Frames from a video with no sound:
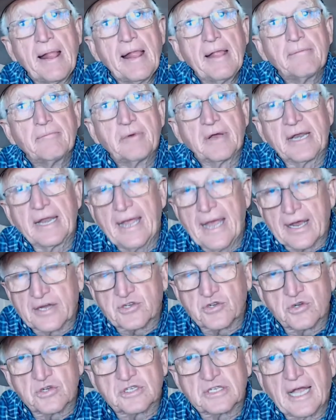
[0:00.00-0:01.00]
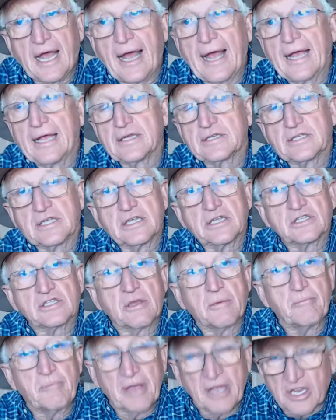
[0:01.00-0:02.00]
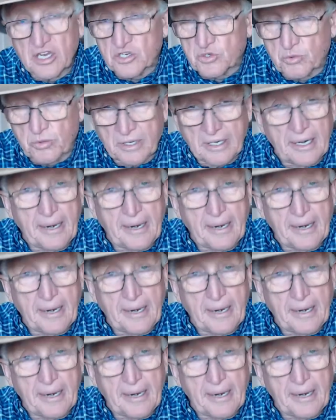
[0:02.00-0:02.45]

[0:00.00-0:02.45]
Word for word: but exercise is the biggest one.